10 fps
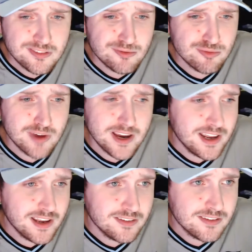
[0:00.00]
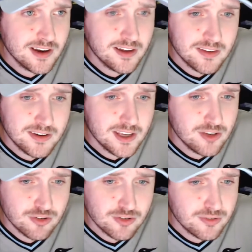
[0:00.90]
right-hand side of the net,
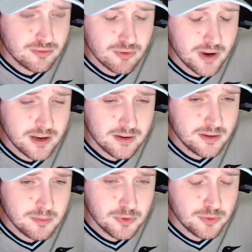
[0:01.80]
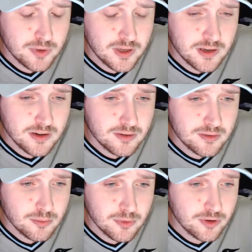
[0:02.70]
just right in between
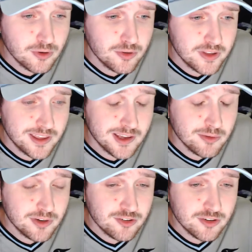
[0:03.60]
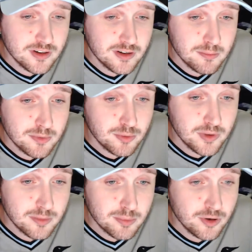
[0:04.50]
where the goalie can't reach it and in between
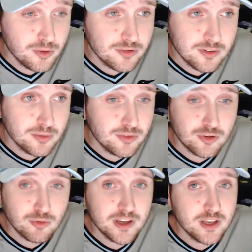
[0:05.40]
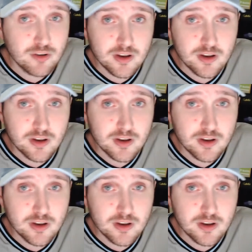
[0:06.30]
the posts. And it was a great